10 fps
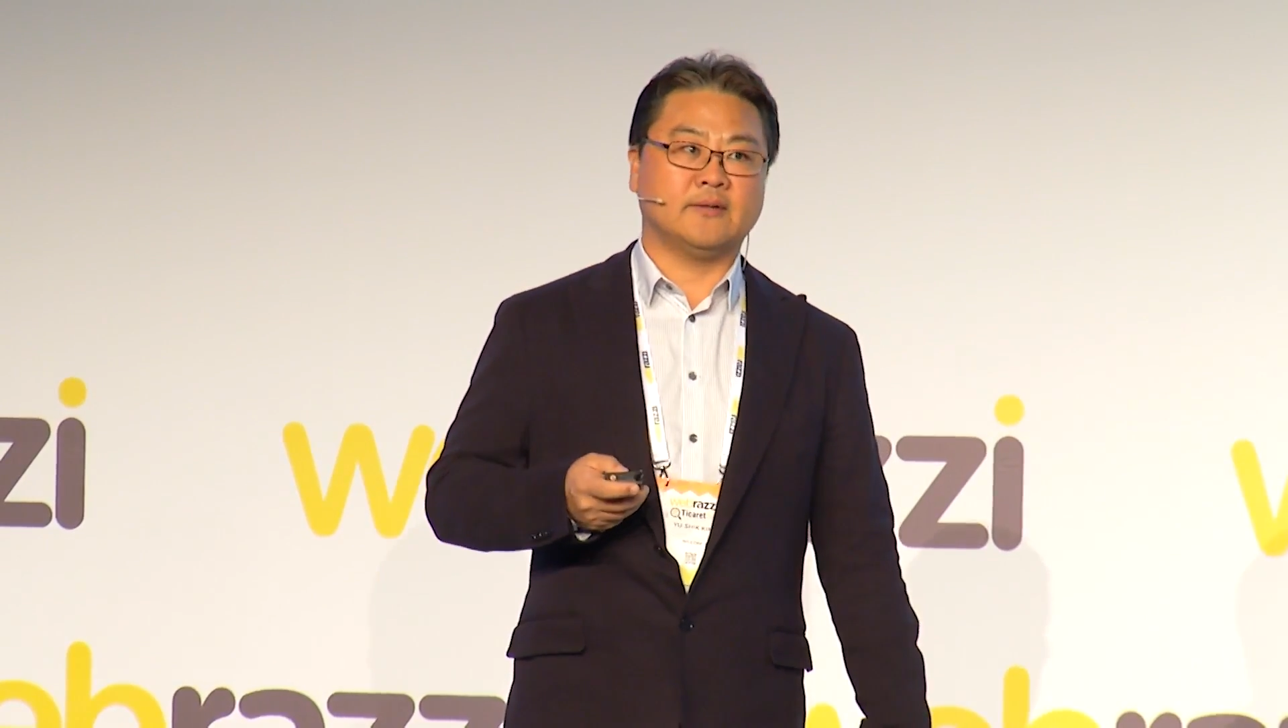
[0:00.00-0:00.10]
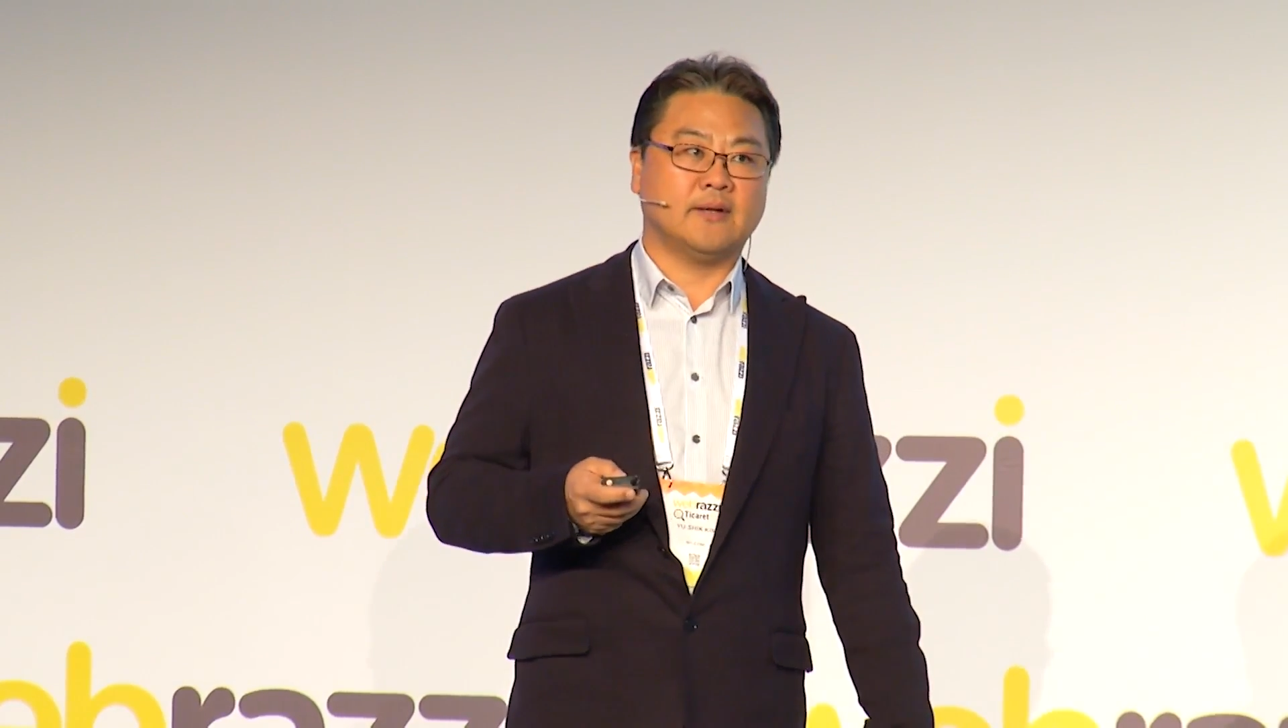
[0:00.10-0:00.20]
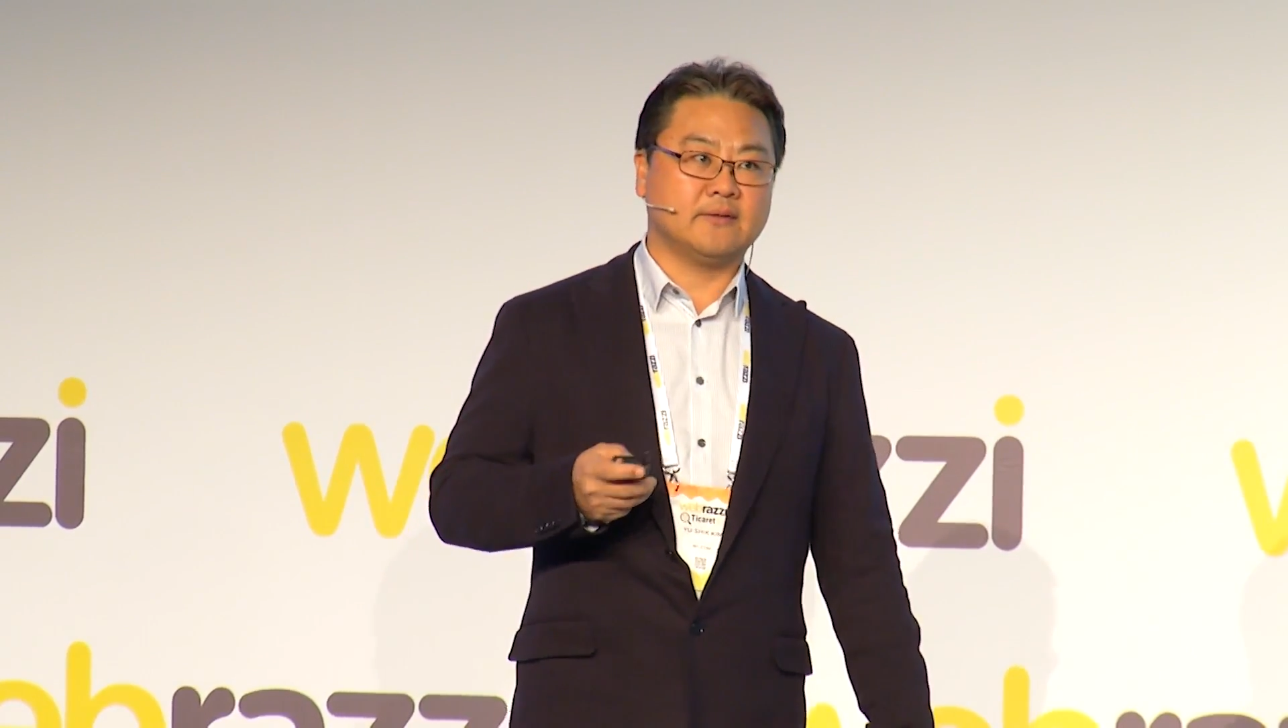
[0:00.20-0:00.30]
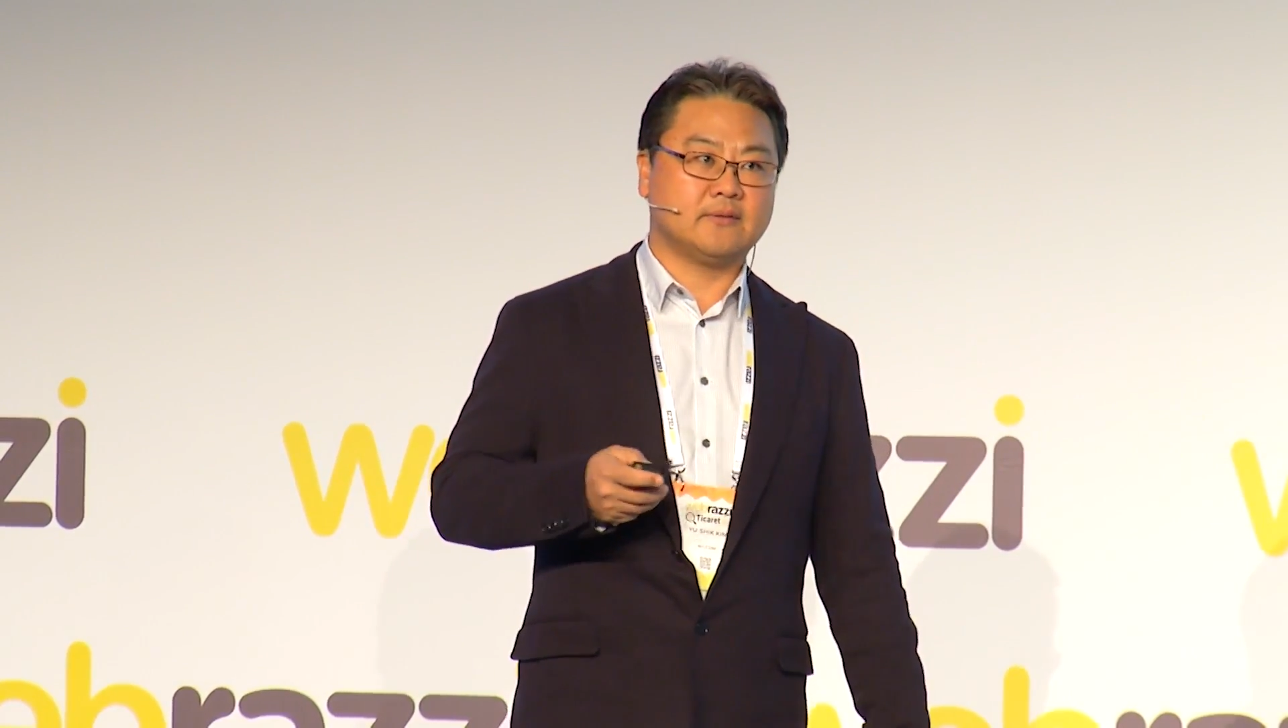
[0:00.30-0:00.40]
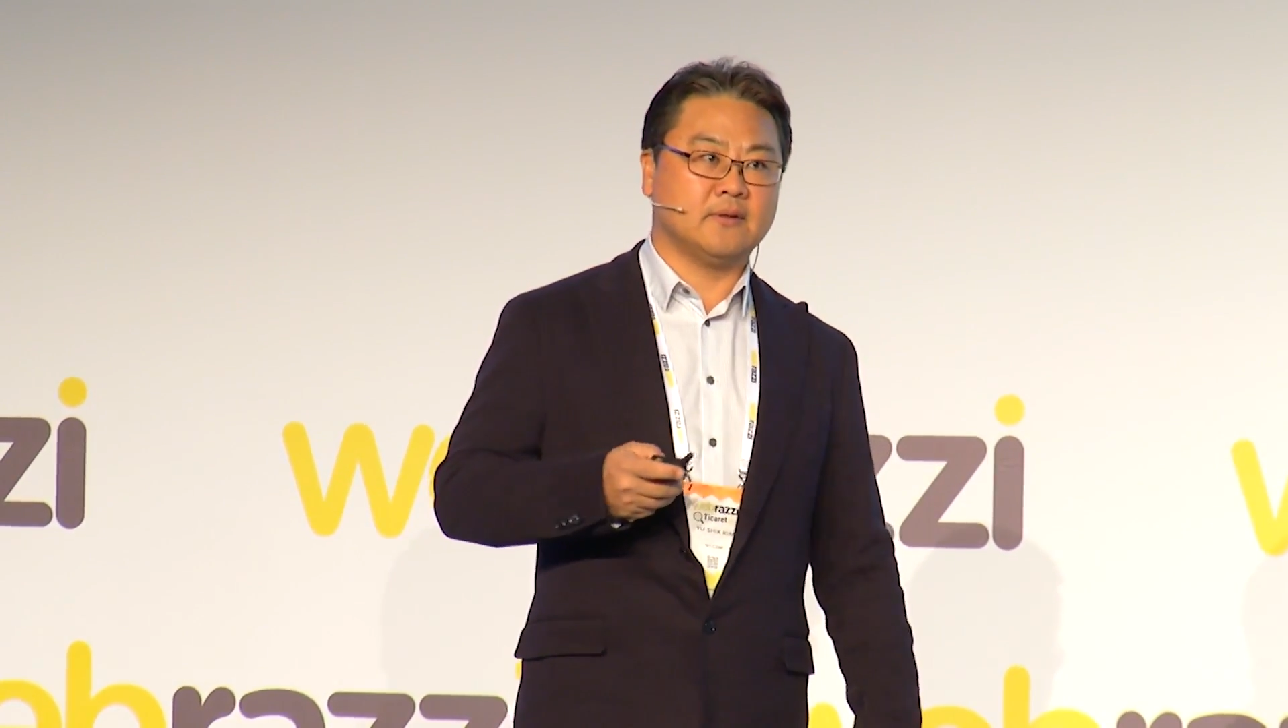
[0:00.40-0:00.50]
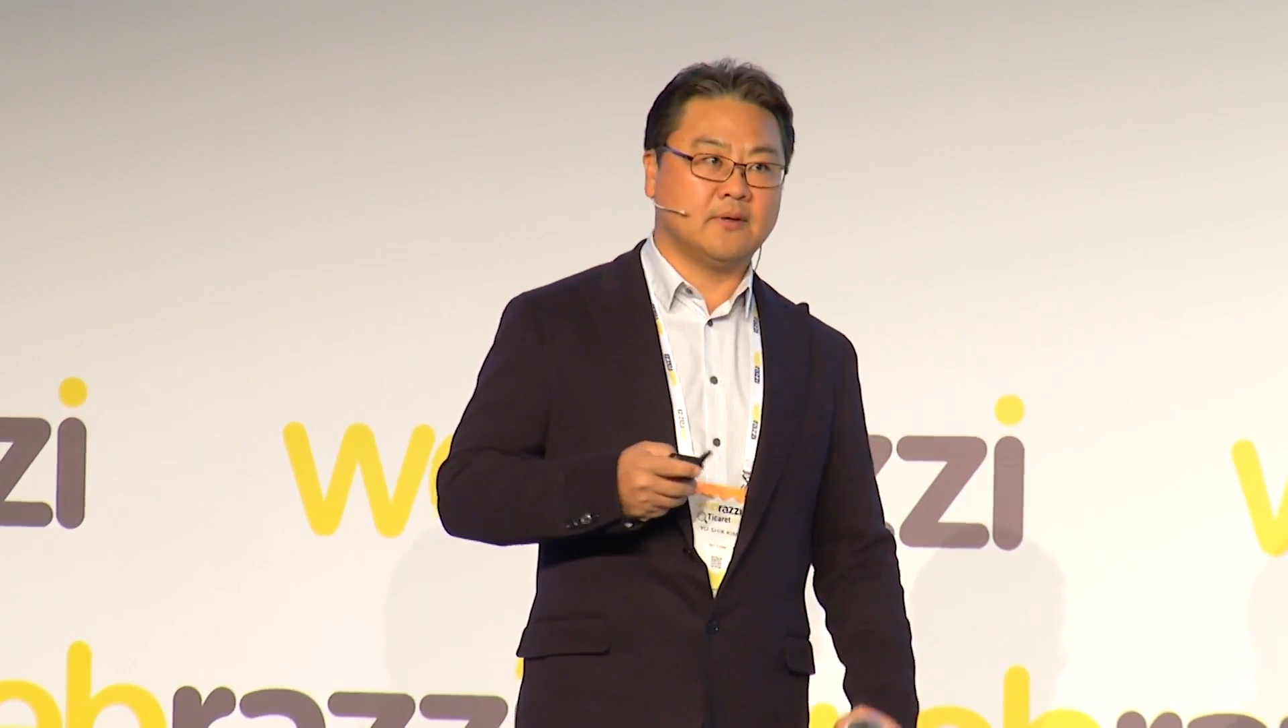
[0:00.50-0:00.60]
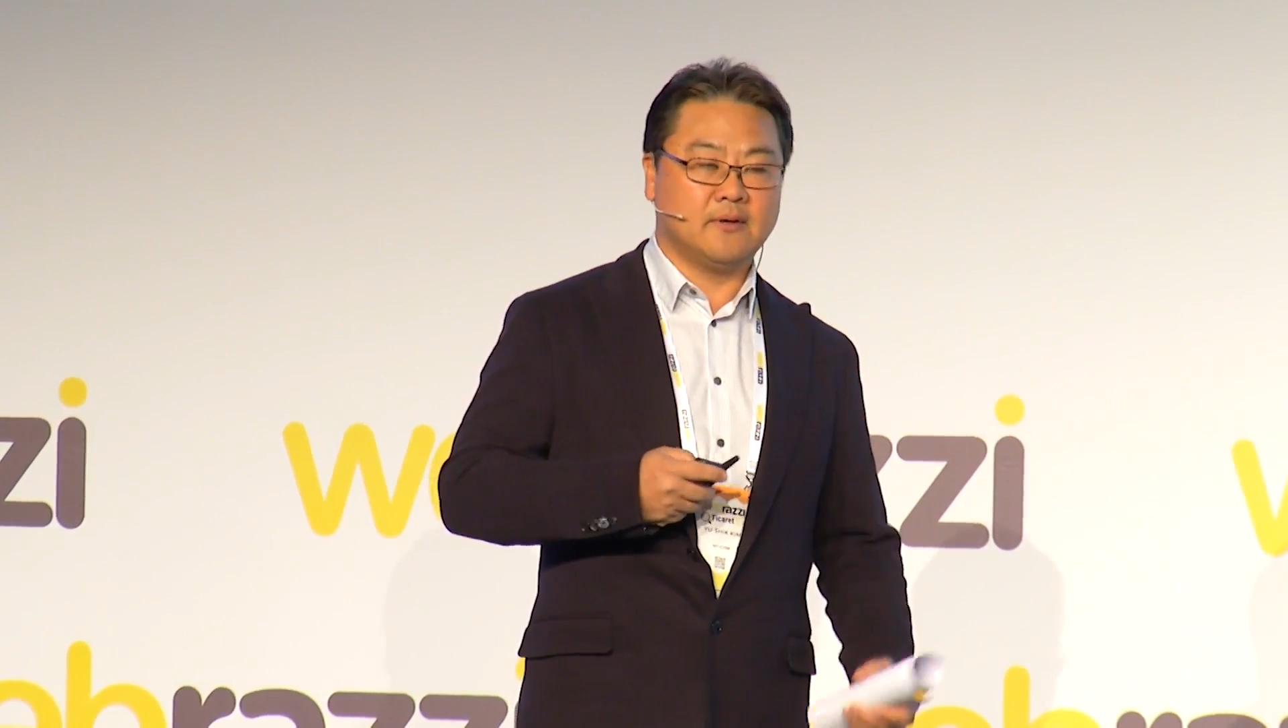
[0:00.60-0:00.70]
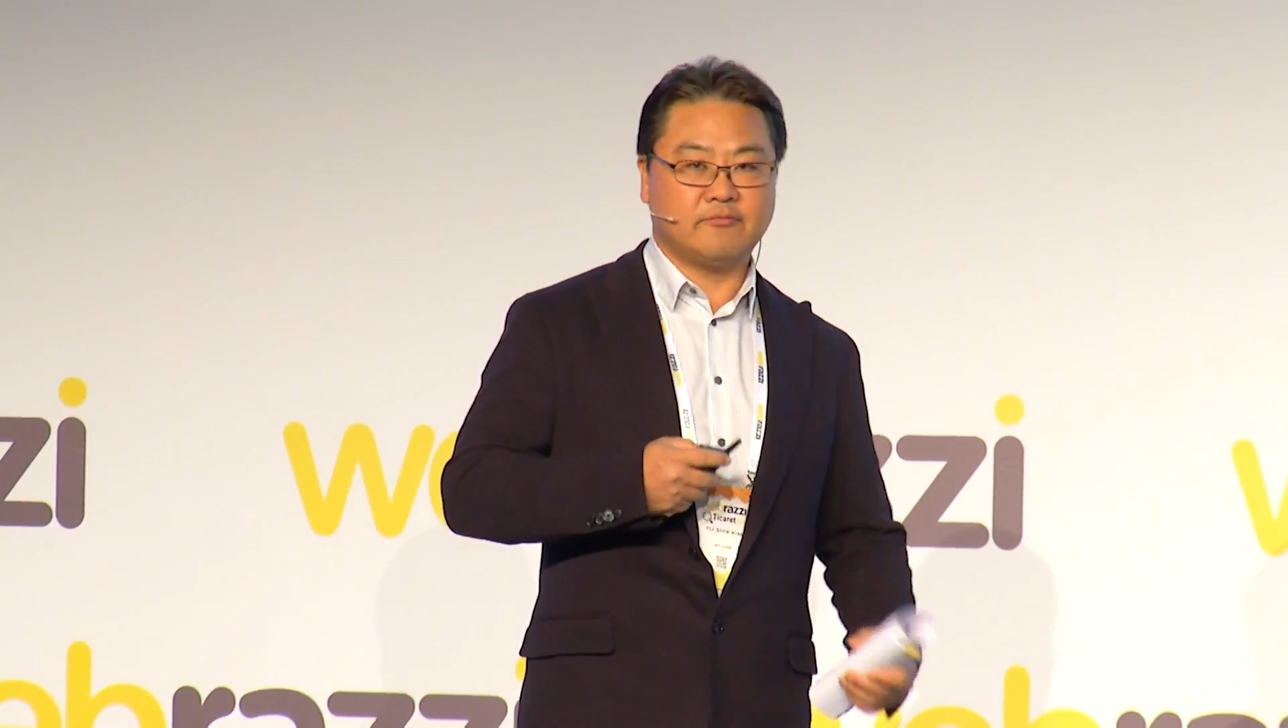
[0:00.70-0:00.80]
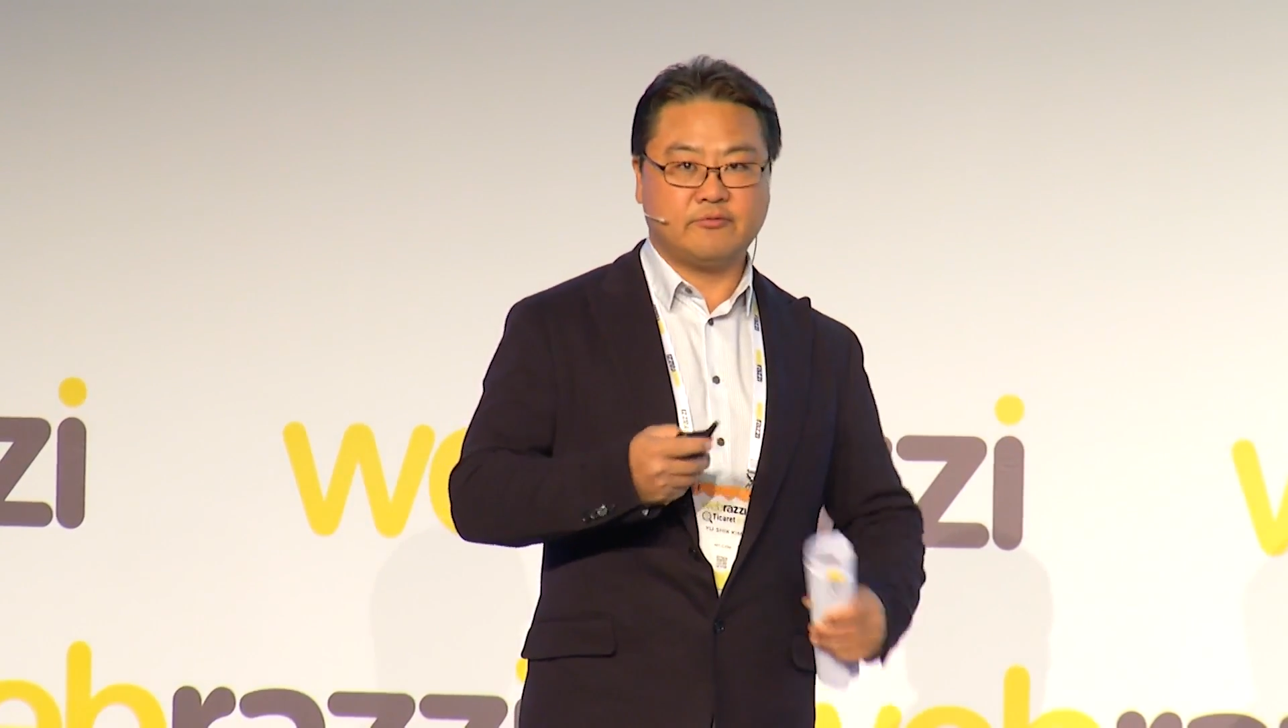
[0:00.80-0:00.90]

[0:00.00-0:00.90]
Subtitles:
not